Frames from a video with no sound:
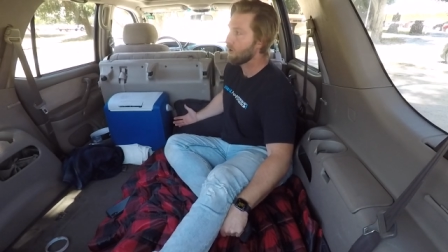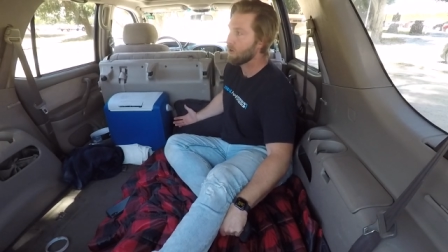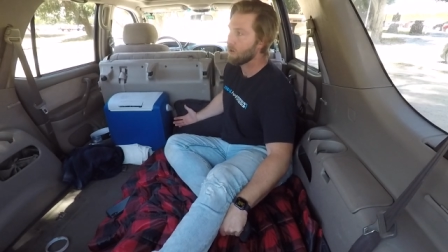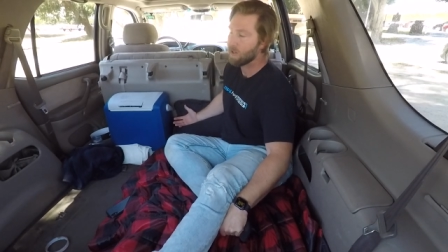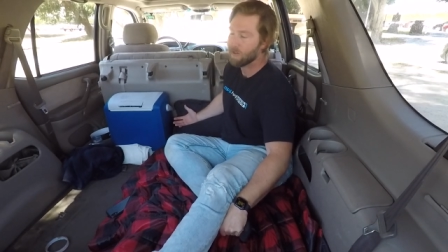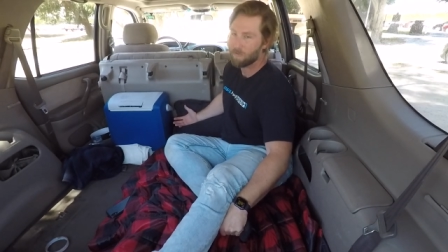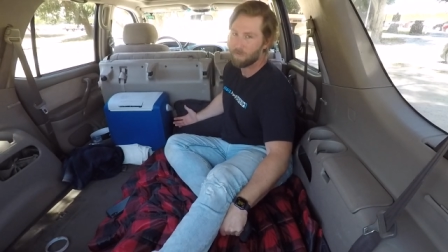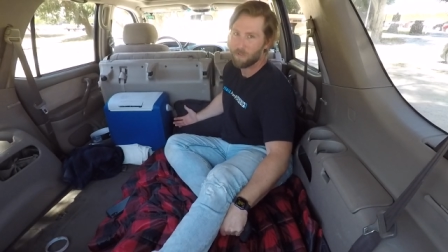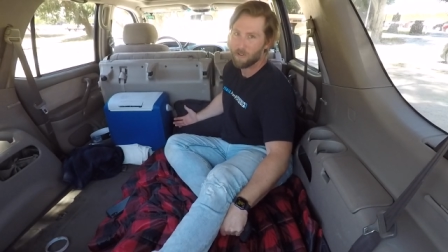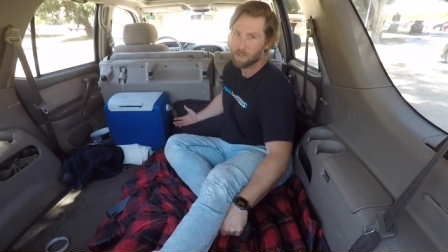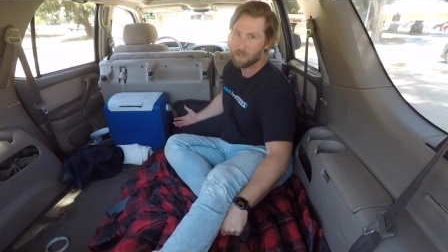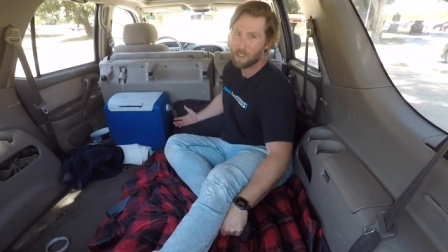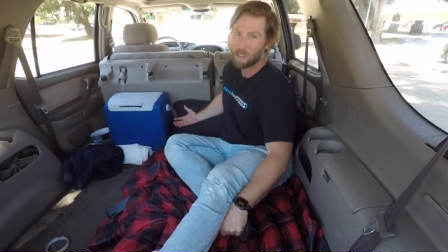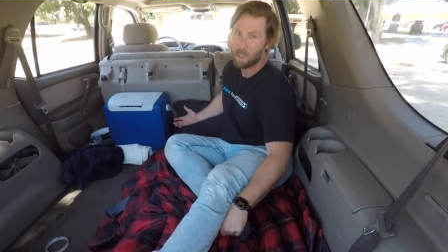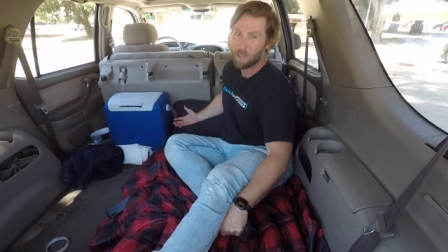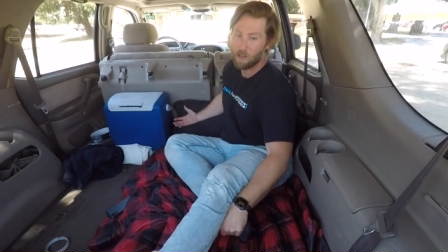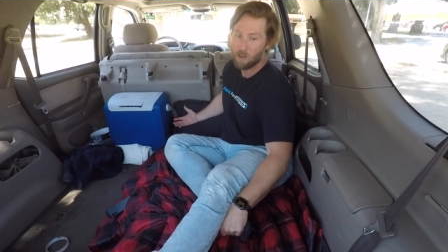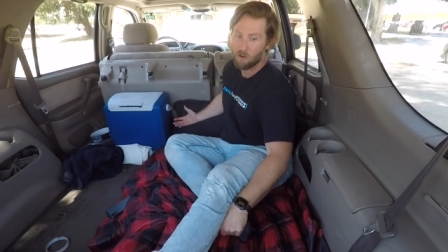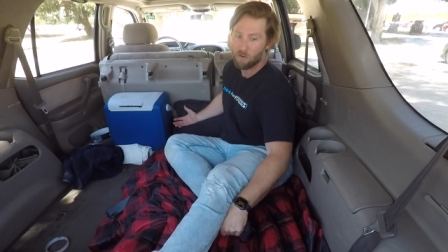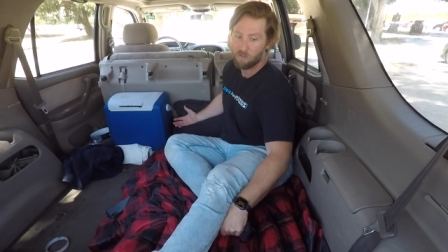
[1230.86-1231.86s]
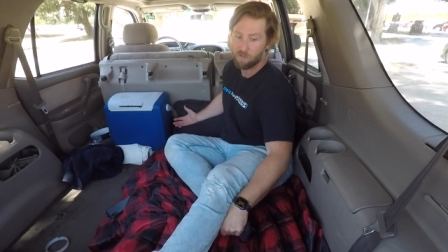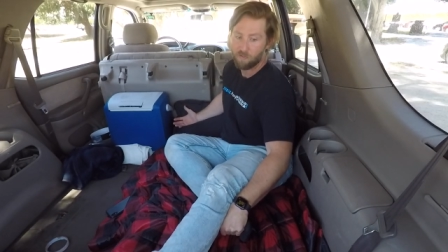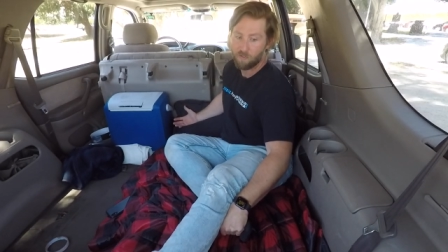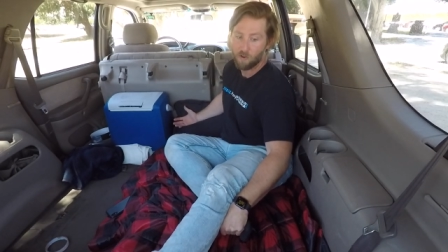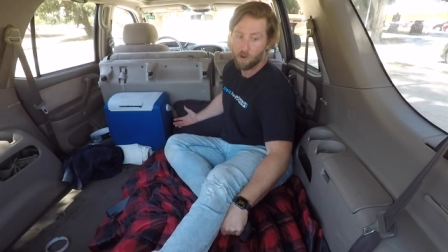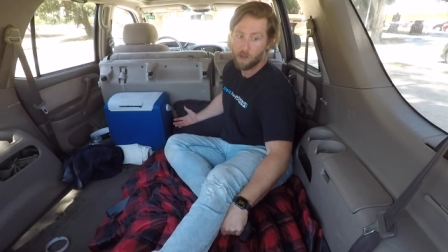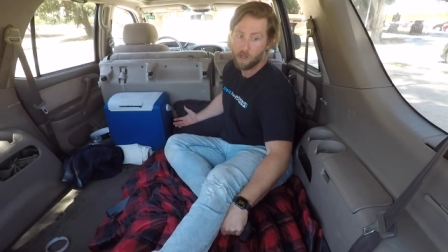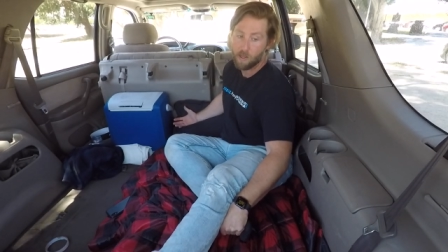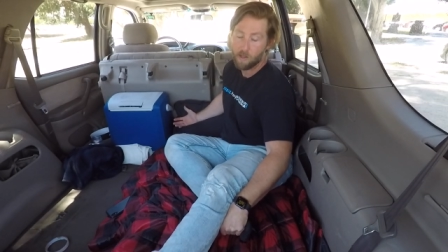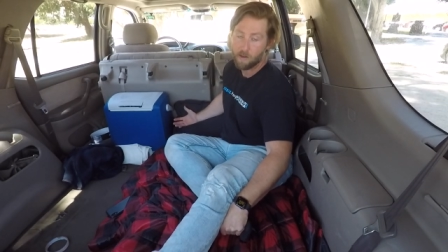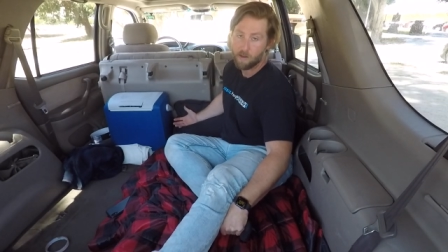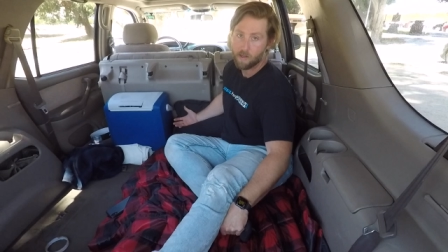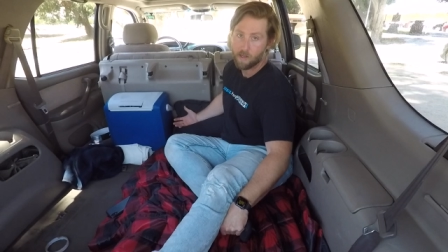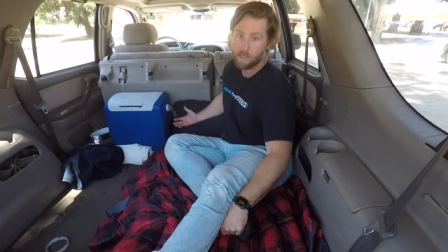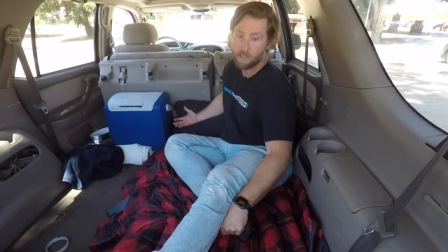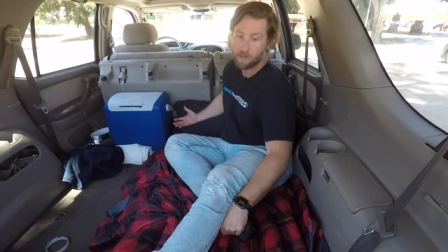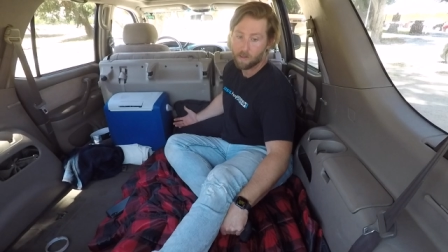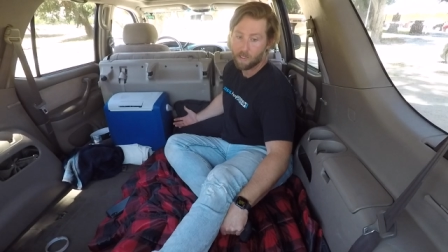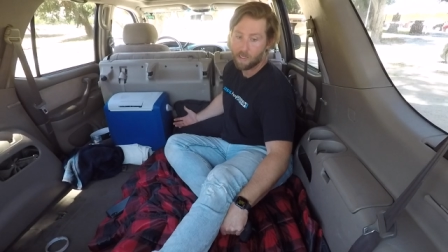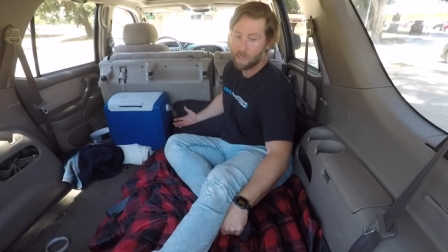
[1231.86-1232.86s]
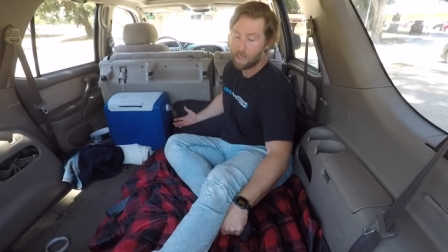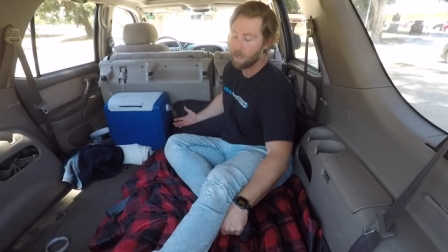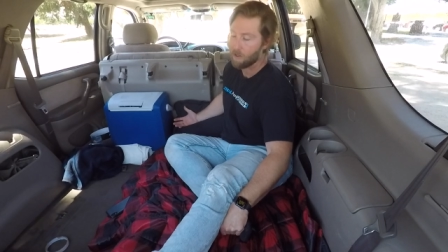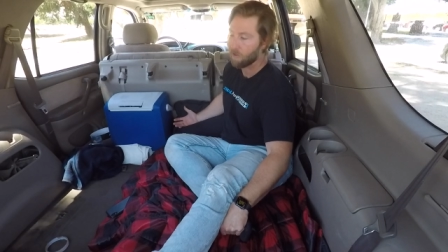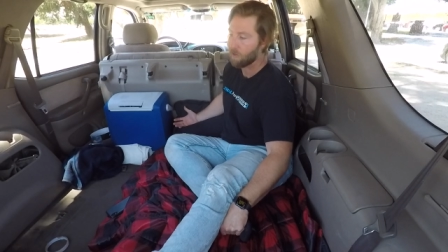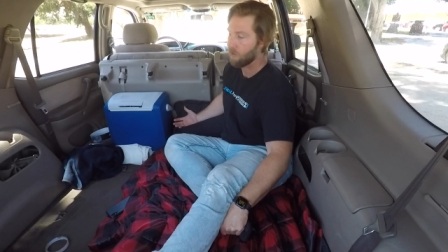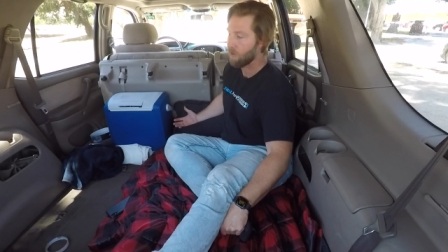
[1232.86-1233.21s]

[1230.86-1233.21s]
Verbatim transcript: it feels like another foot in length